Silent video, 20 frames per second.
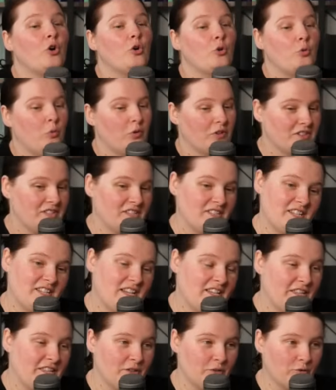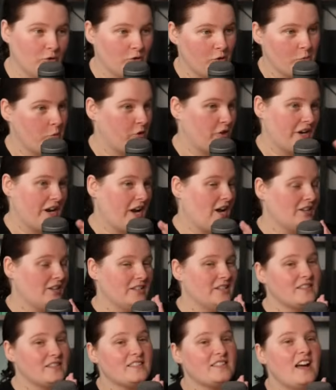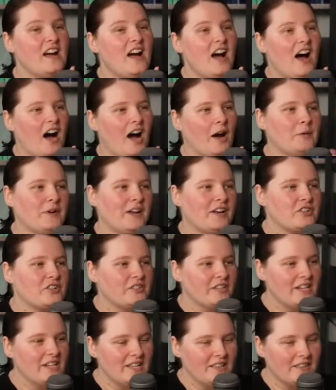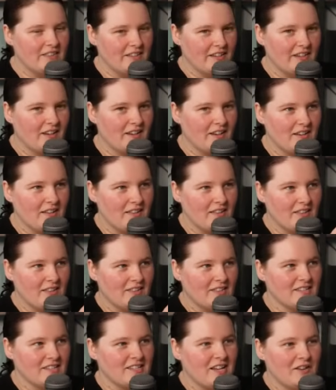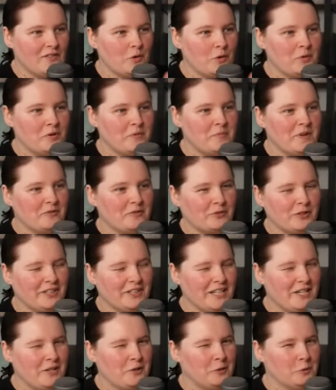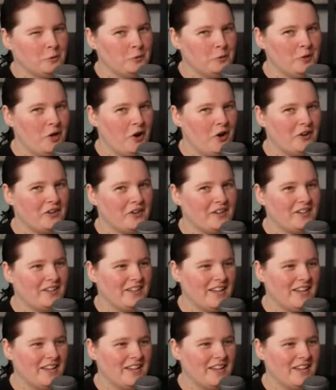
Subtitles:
want to see the aurora borealis. I would actually think that this cover would have been really cool on